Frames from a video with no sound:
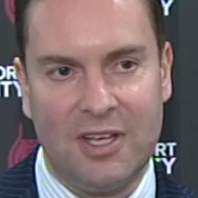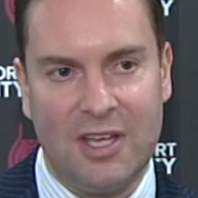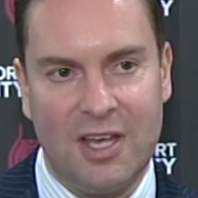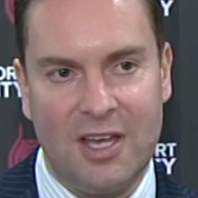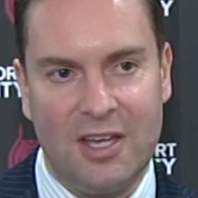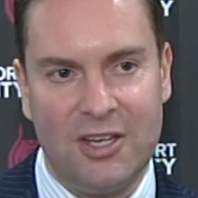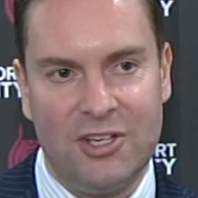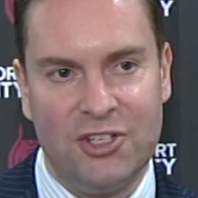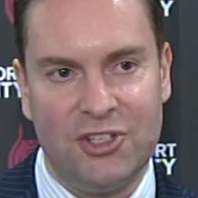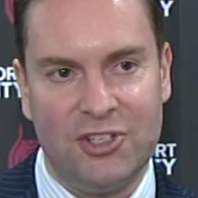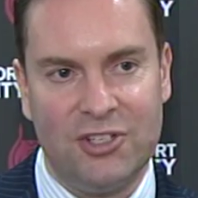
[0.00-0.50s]

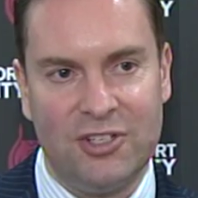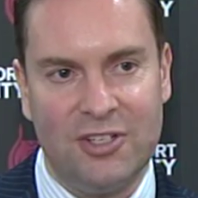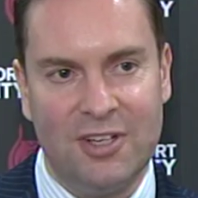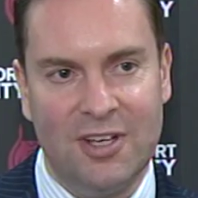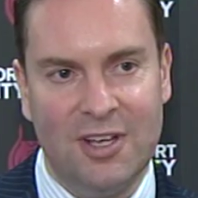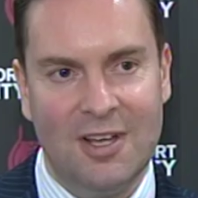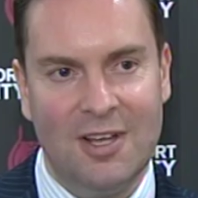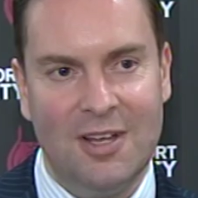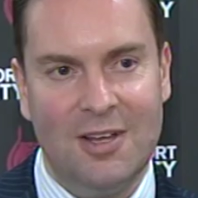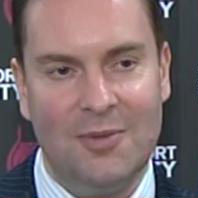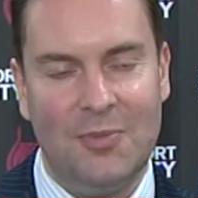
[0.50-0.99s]
occasion,
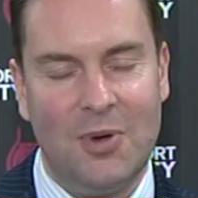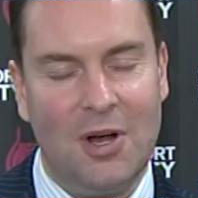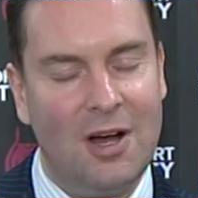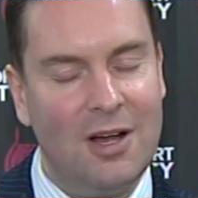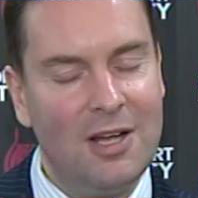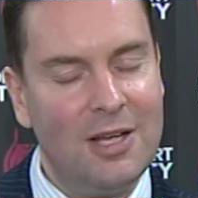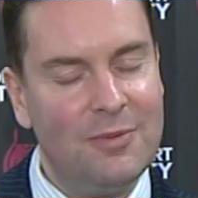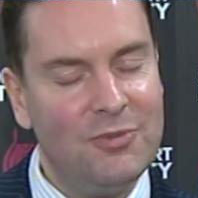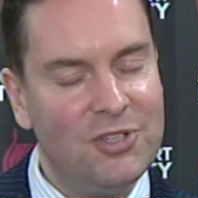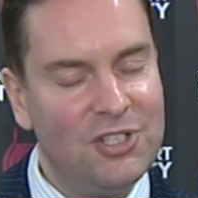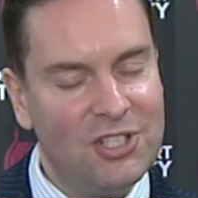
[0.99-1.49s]
but
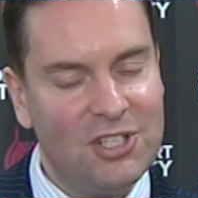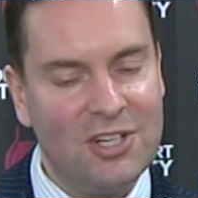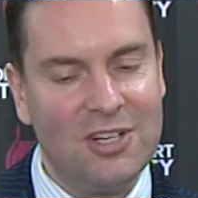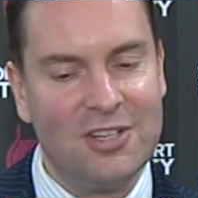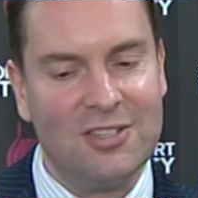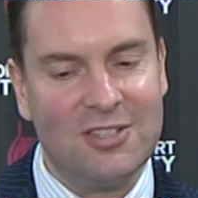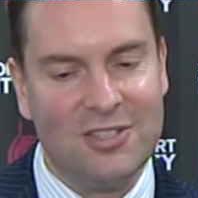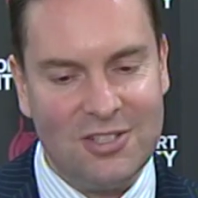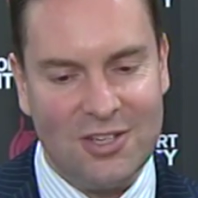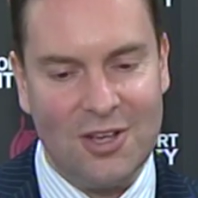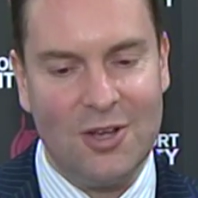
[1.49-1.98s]
I am
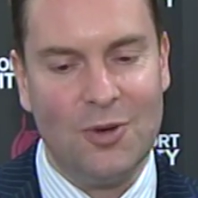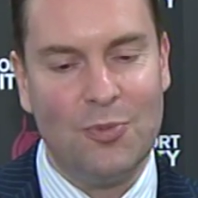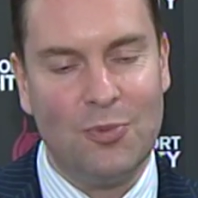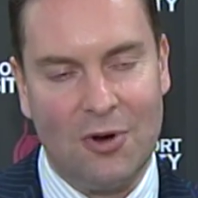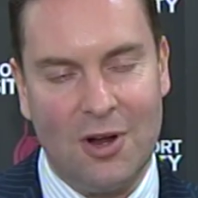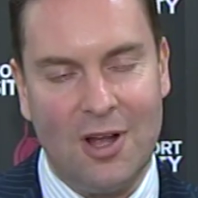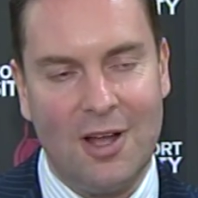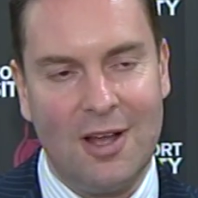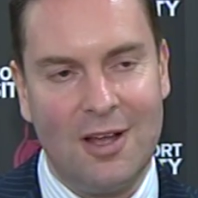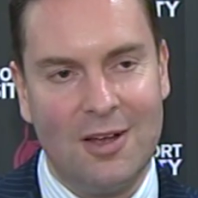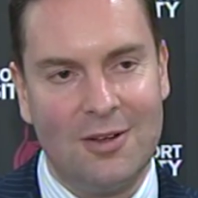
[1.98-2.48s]
just so
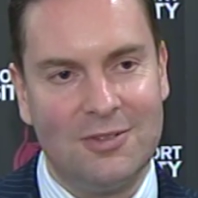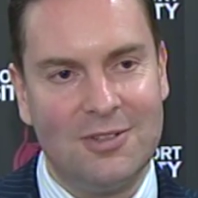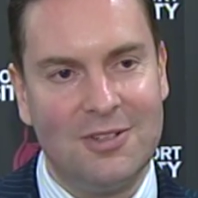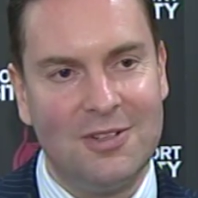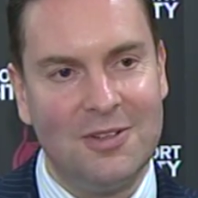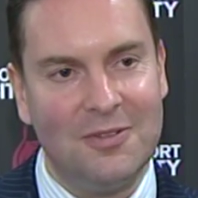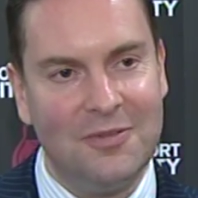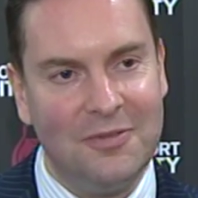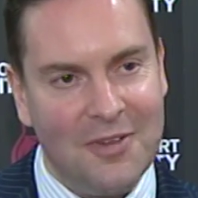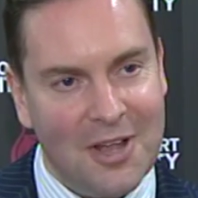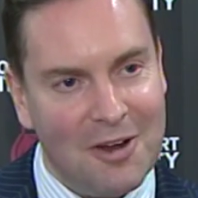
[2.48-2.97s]
proud that
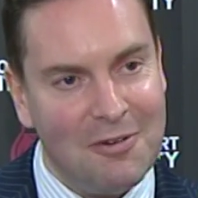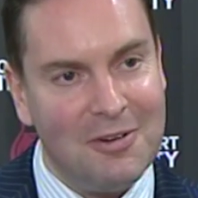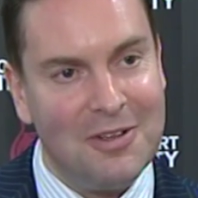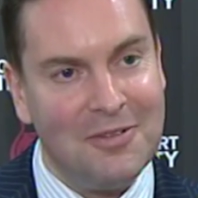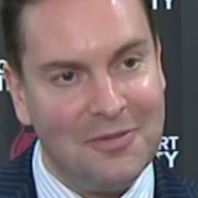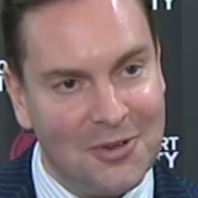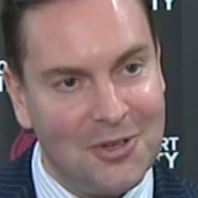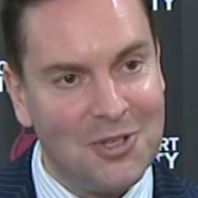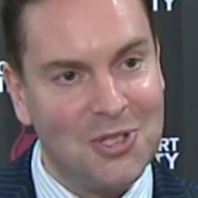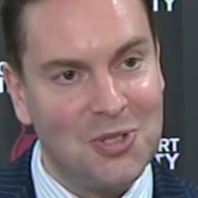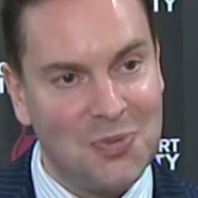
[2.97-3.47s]
the very
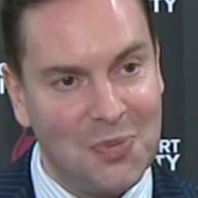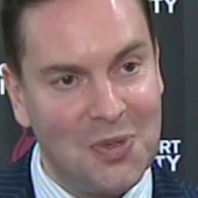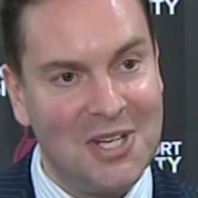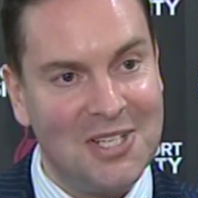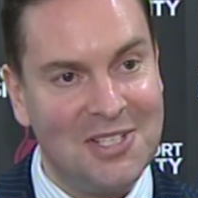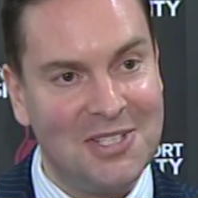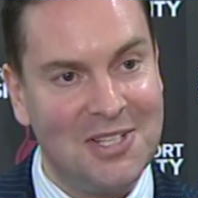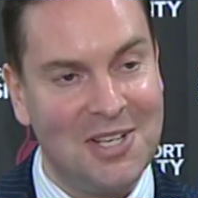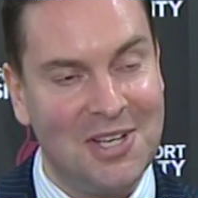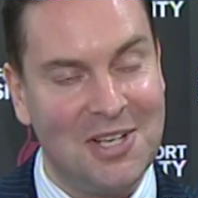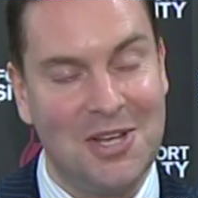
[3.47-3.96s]
first
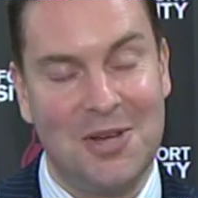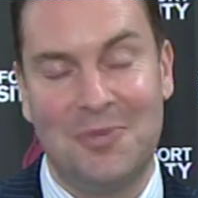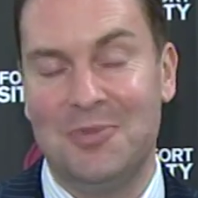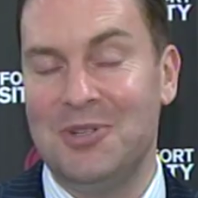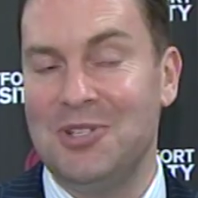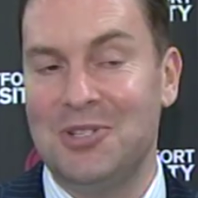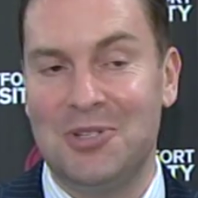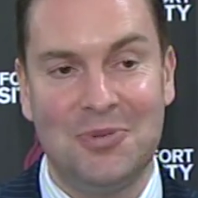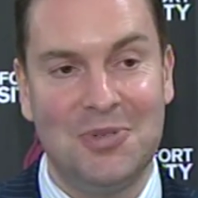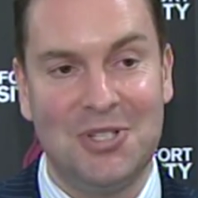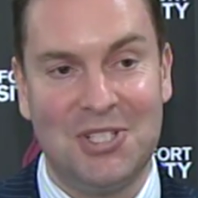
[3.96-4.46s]
place they're
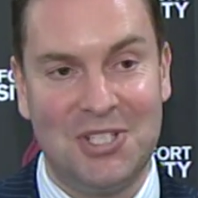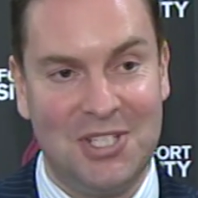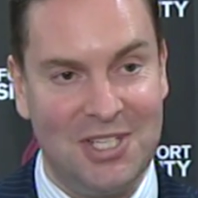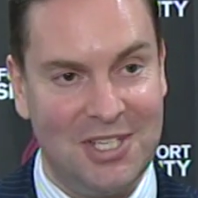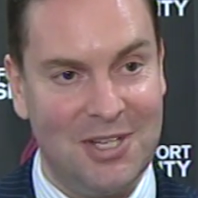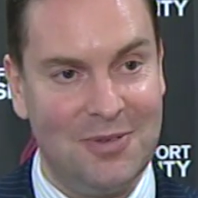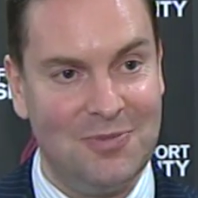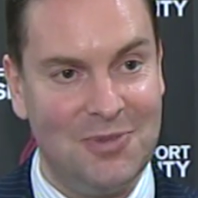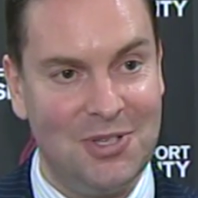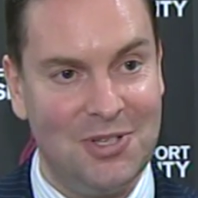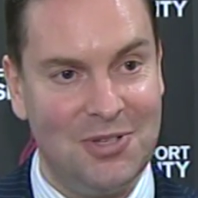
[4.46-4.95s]
coming to is
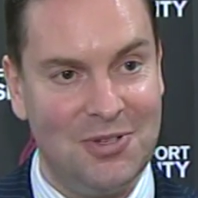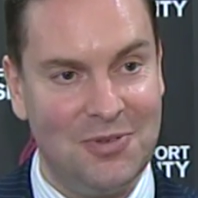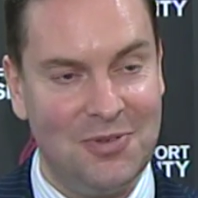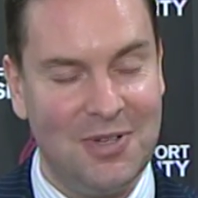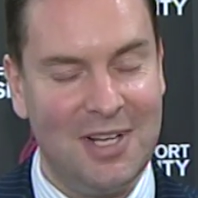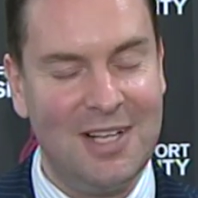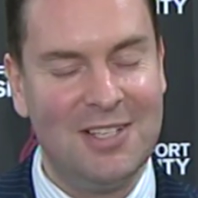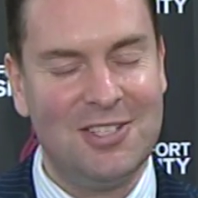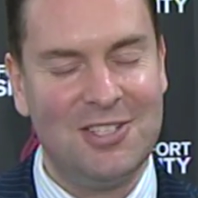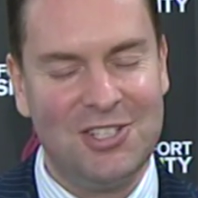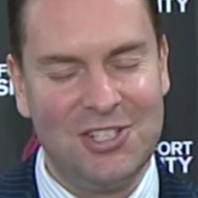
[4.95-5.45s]
DMU.
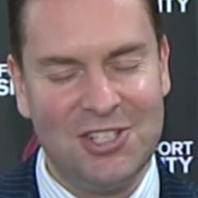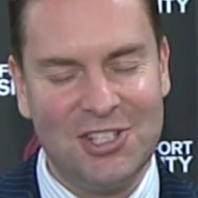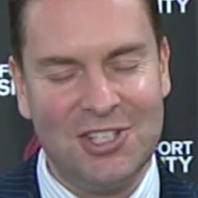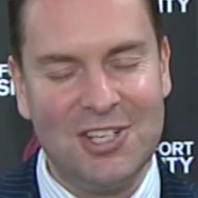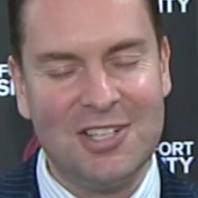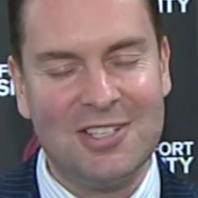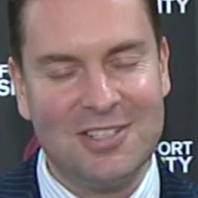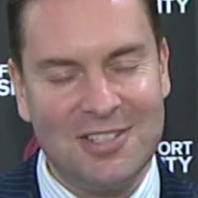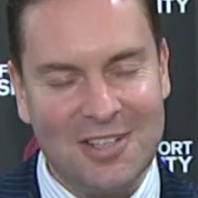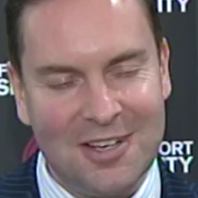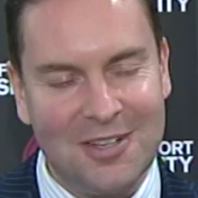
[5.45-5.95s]
It's
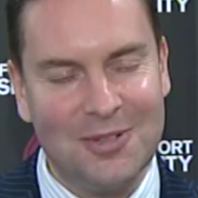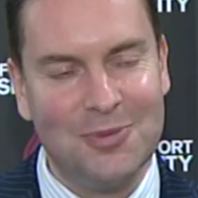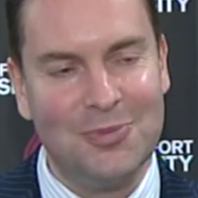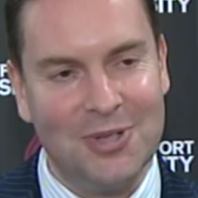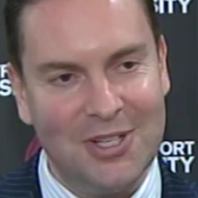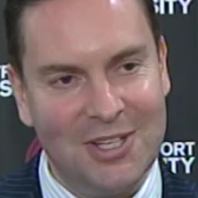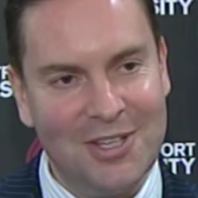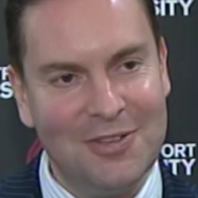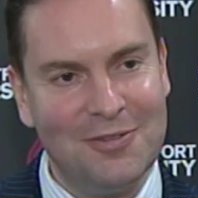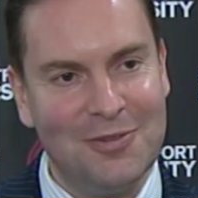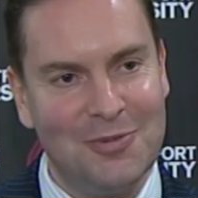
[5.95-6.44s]
just
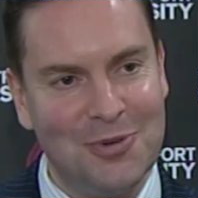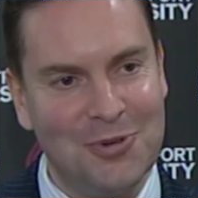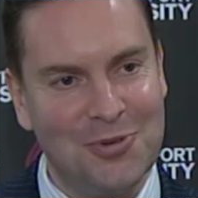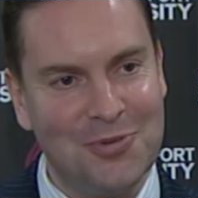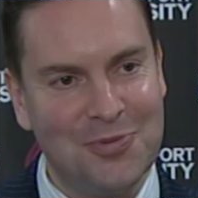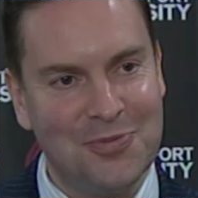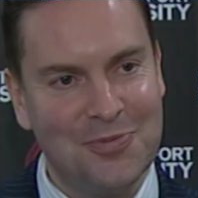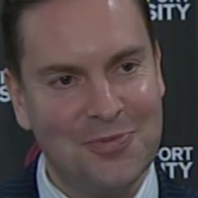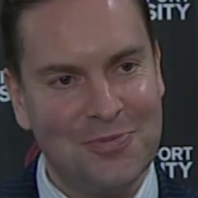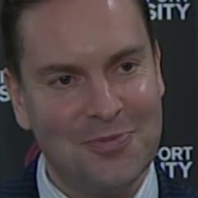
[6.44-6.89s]
unbelievable.